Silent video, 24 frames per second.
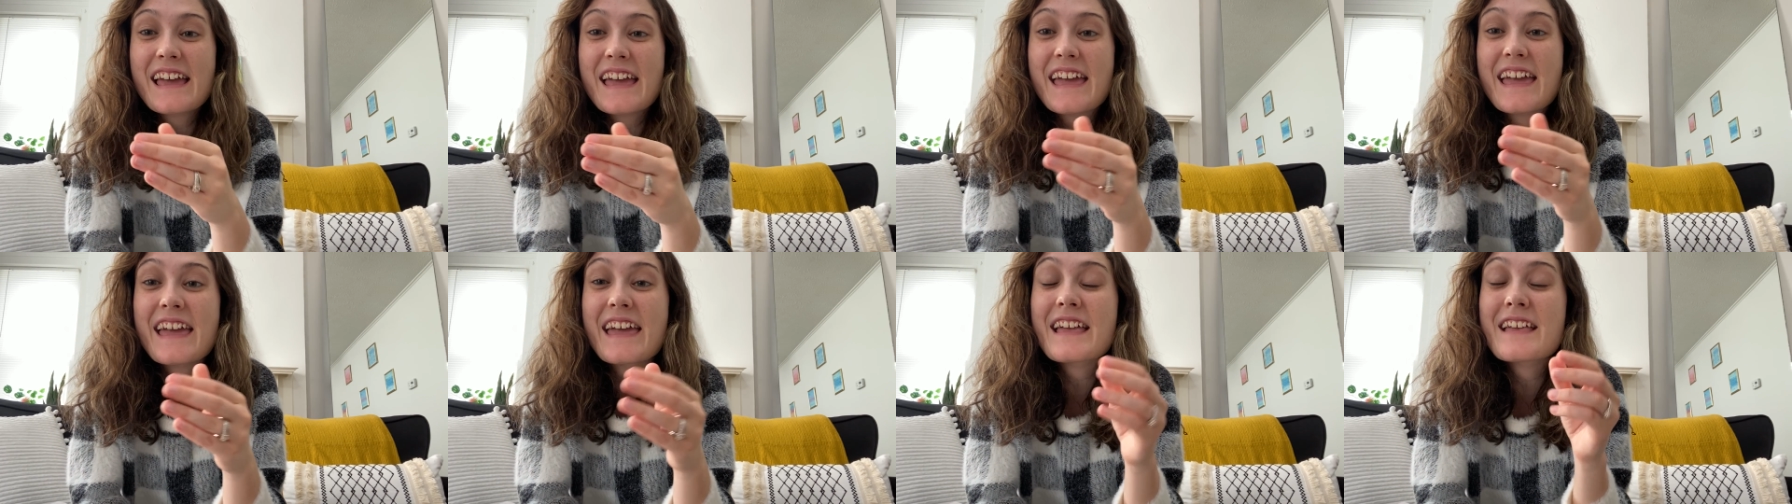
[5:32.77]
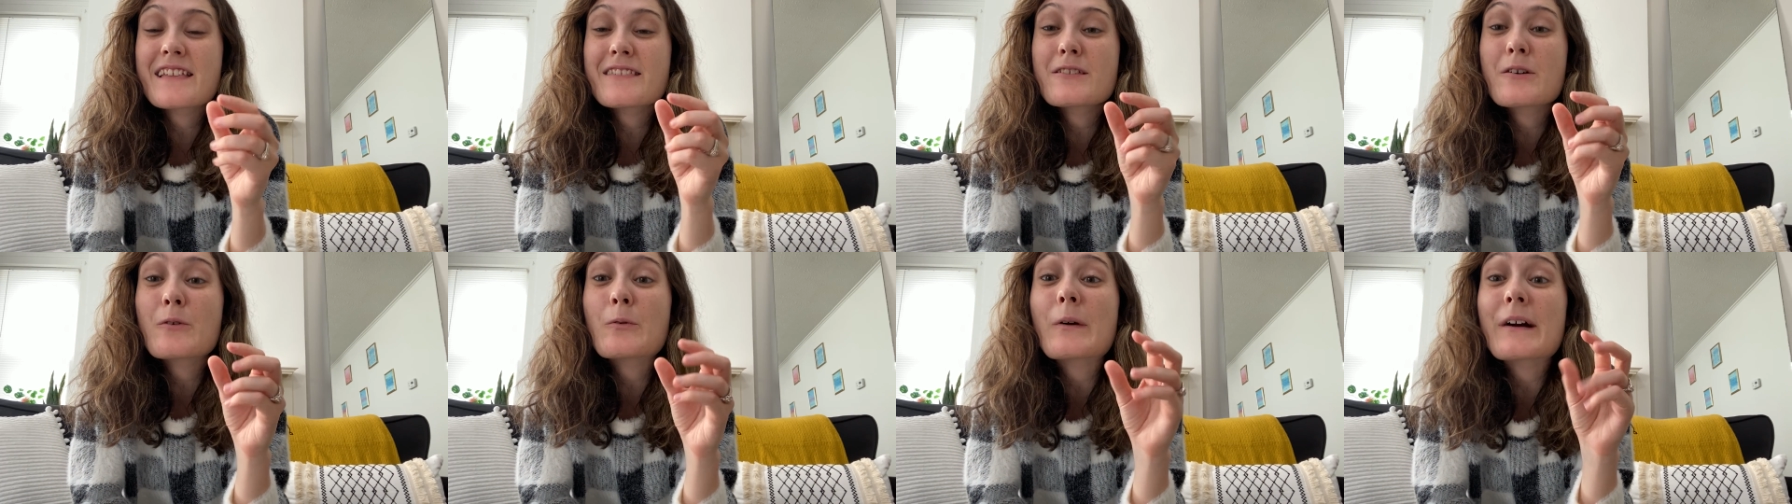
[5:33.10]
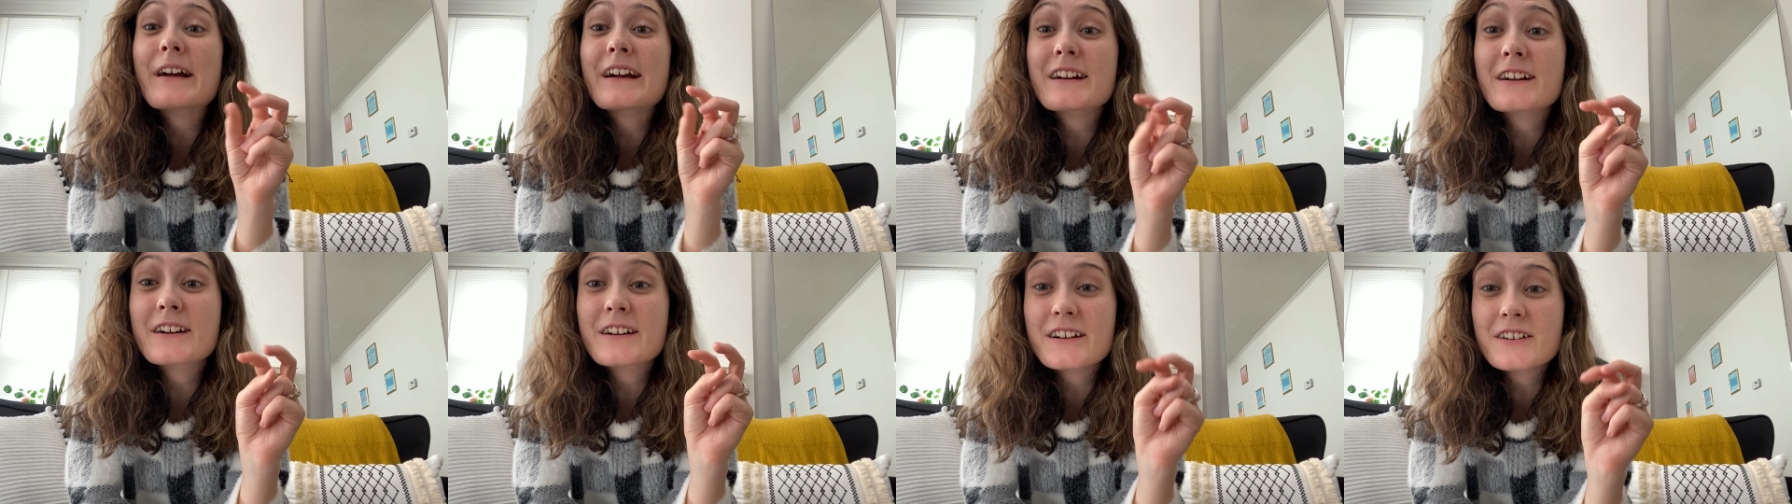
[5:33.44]
And the
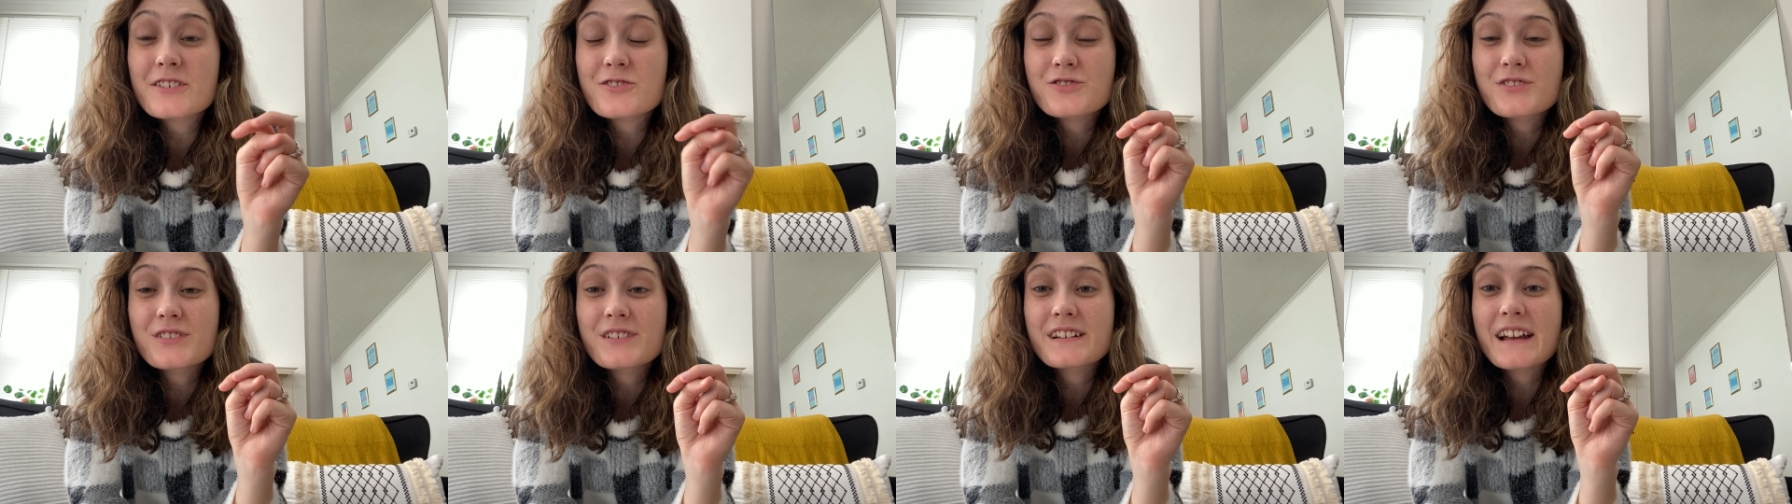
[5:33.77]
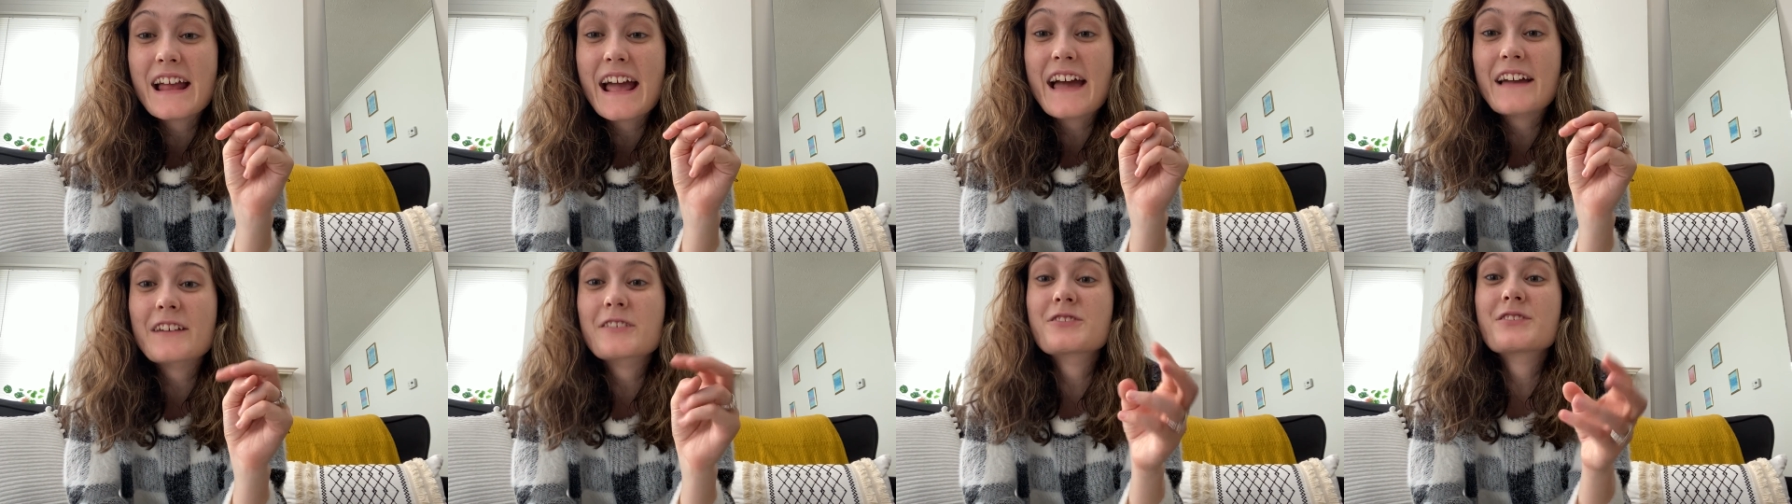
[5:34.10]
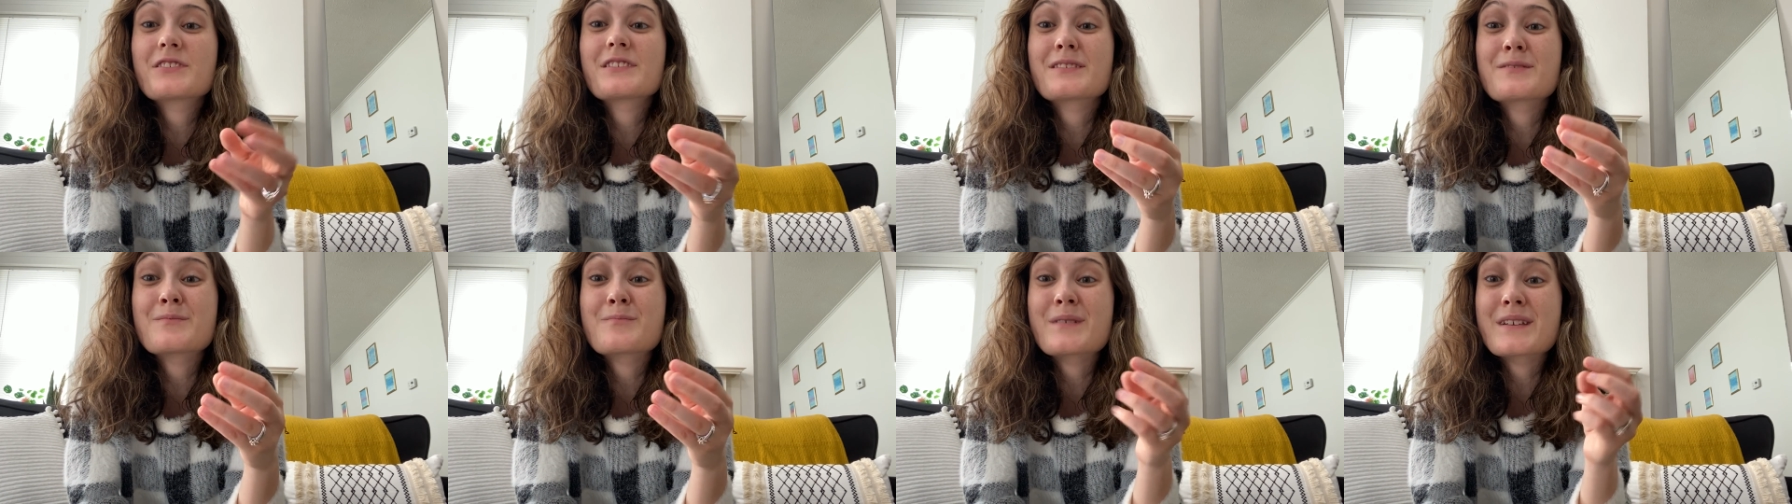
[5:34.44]
word Christian
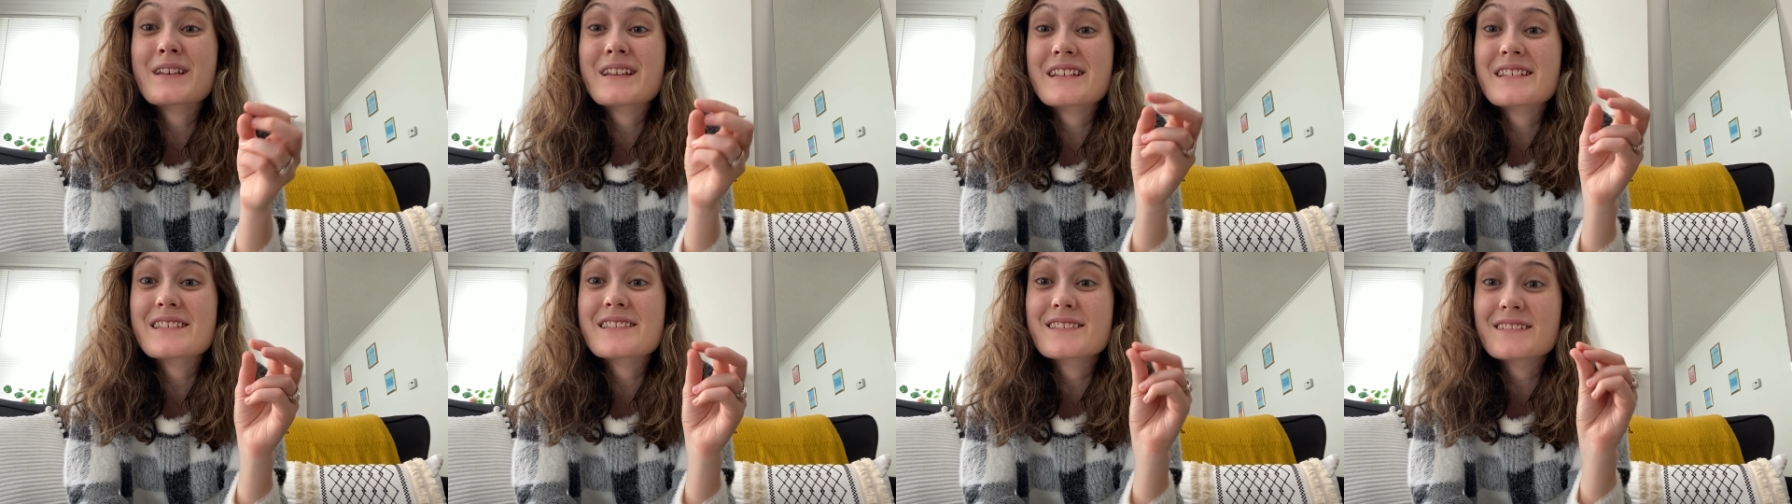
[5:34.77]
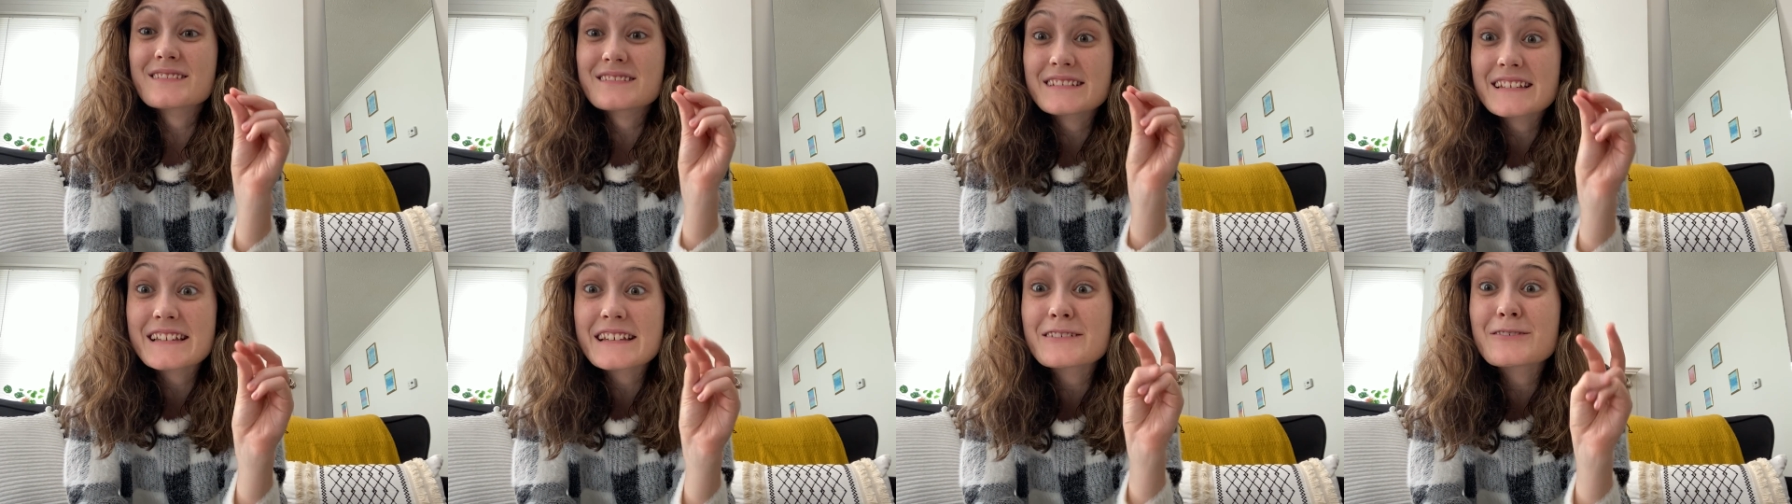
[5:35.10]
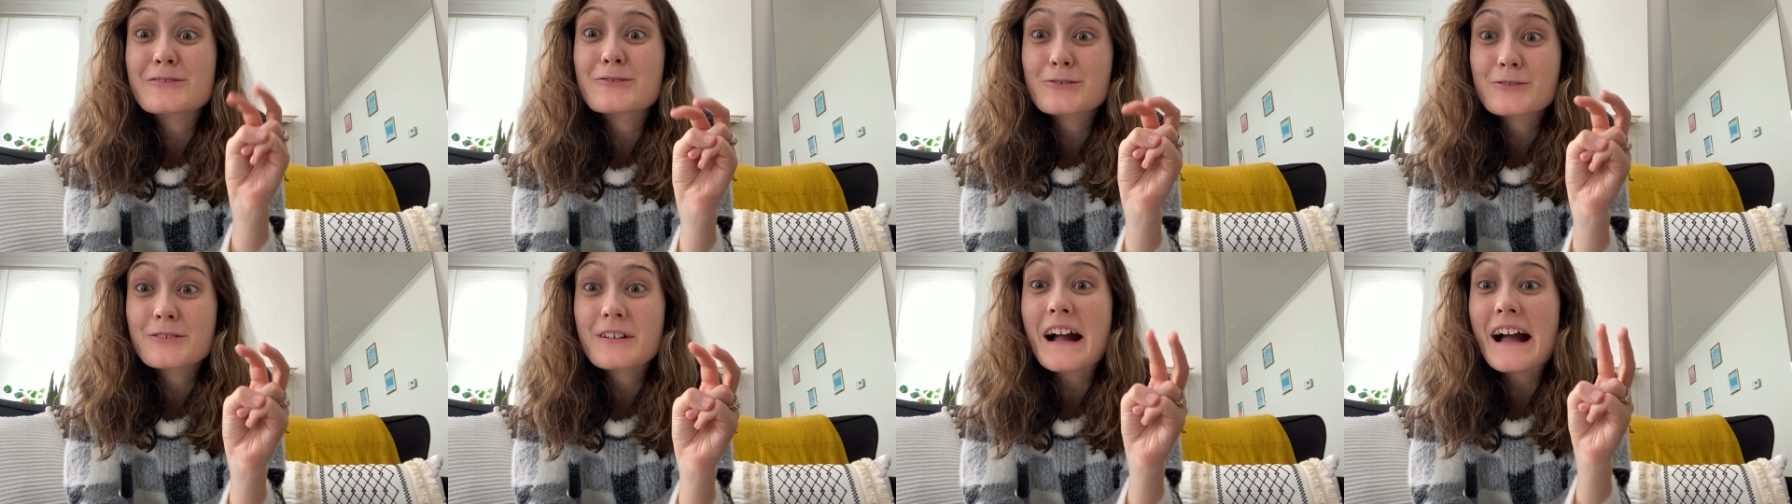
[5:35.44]
actually means
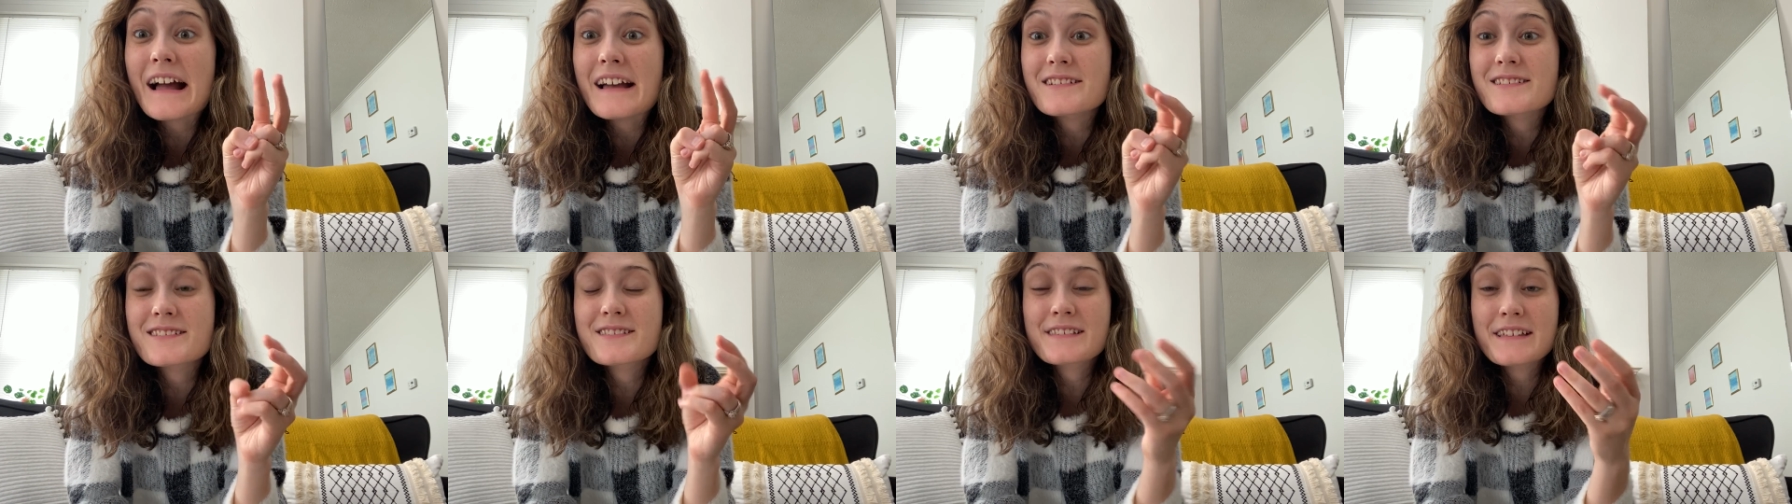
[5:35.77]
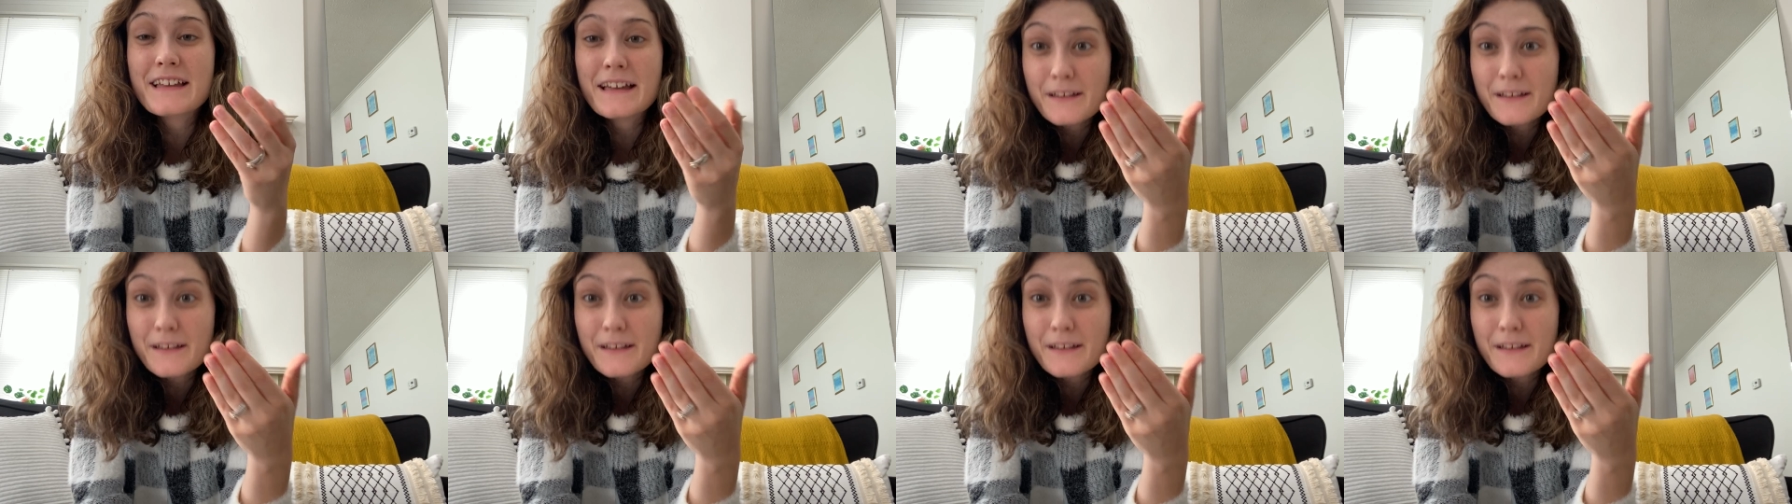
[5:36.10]
little Christ.